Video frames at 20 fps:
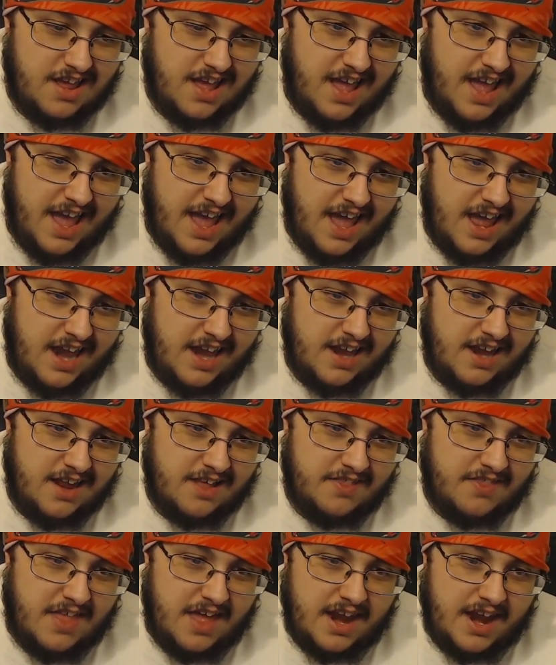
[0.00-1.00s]
And
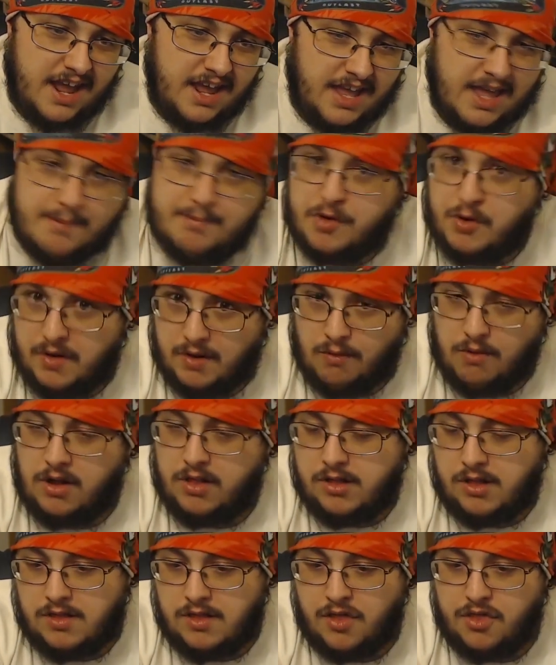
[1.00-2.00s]
then I kept doing
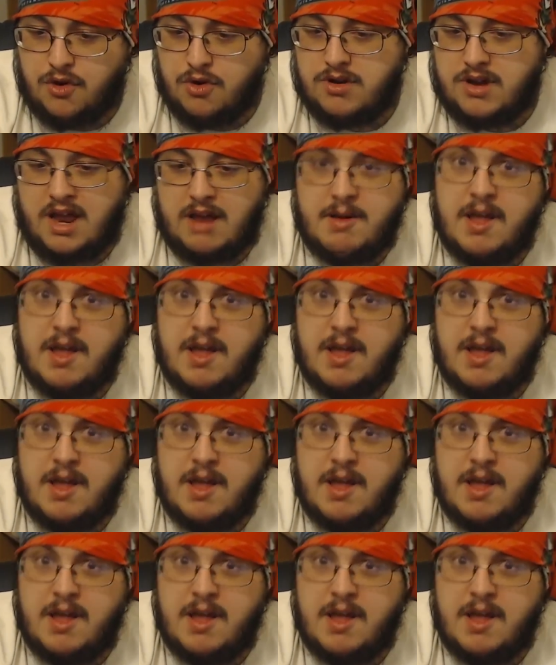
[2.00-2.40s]
runs on the third day,